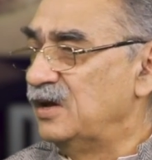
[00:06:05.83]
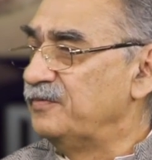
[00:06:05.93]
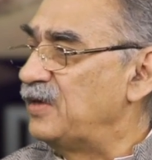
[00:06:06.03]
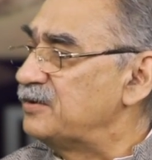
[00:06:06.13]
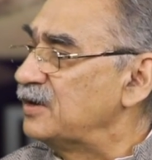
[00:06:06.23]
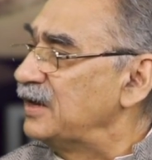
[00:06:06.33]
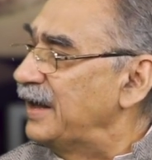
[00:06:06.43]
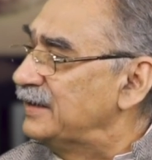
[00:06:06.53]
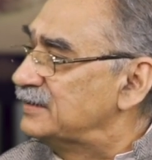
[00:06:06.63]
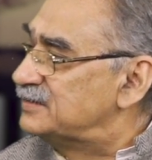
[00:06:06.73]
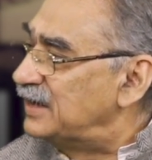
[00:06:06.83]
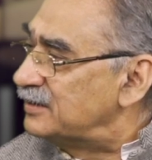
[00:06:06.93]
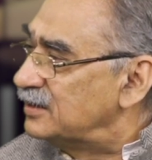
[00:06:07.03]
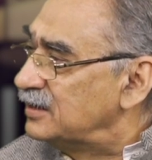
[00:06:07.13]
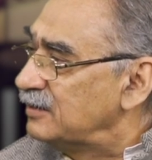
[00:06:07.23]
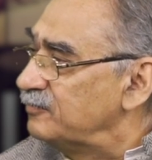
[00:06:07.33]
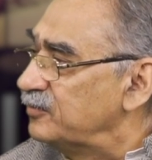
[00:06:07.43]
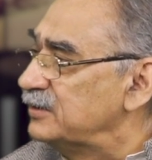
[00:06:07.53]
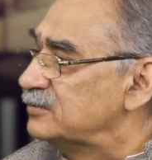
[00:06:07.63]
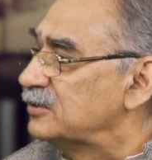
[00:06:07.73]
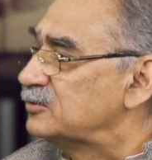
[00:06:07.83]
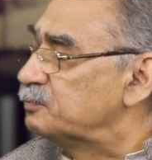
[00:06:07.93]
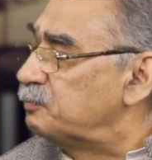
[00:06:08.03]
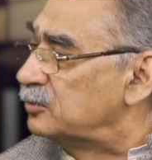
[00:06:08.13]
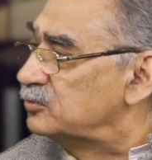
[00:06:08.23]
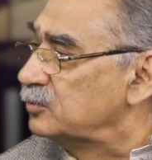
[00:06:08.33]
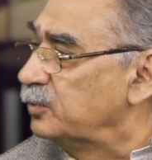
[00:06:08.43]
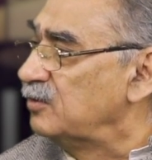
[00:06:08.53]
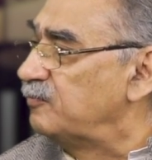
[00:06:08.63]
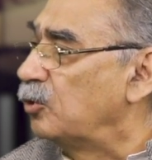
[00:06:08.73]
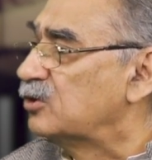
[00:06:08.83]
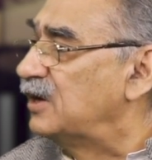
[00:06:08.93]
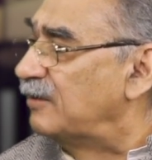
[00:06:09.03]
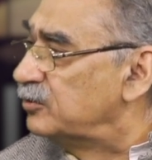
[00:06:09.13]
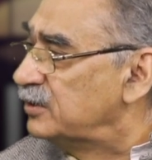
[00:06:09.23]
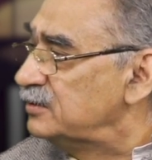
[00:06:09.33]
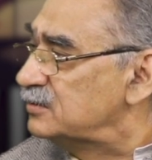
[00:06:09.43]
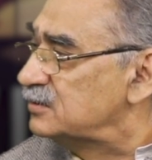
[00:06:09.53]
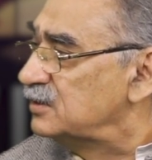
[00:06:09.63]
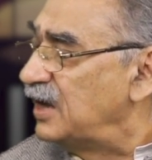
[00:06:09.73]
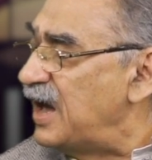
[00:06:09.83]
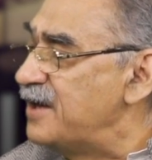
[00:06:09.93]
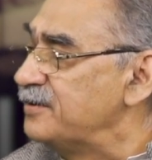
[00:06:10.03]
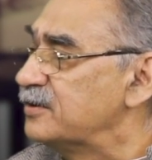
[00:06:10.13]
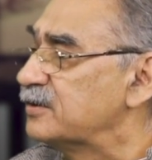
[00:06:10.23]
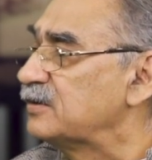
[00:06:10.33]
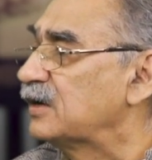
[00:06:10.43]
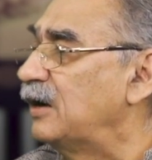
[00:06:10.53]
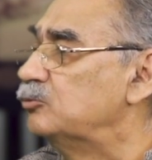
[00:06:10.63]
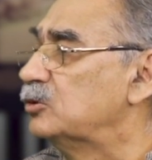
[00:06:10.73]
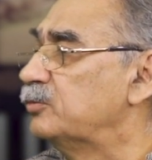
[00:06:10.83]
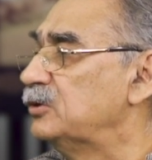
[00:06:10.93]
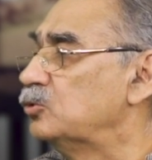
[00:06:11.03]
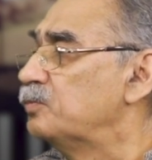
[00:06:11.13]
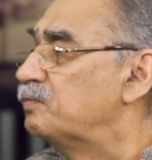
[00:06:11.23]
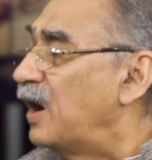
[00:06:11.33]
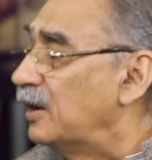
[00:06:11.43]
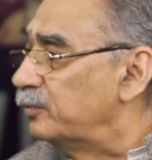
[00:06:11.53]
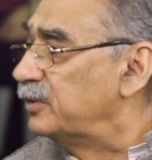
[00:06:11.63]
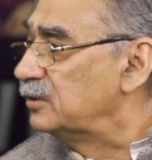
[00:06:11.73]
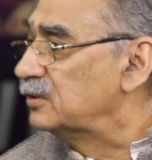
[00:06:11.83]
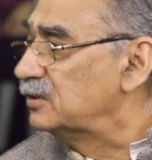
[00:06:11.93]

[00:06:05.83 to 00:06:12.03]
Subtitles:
that an executive is responsible for governance and it is accountable to Parliament.